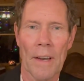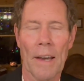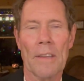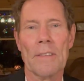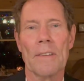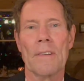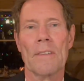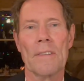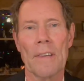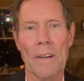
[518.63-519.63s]
I ask you to
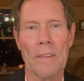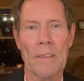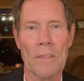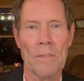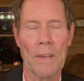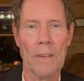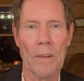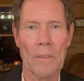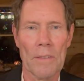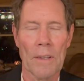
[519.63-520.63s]
share these
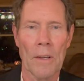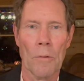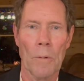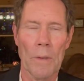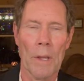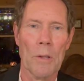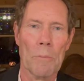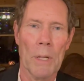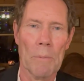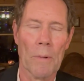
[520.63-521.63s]
videos with other
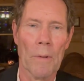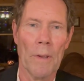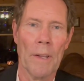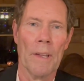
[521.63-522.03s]
people.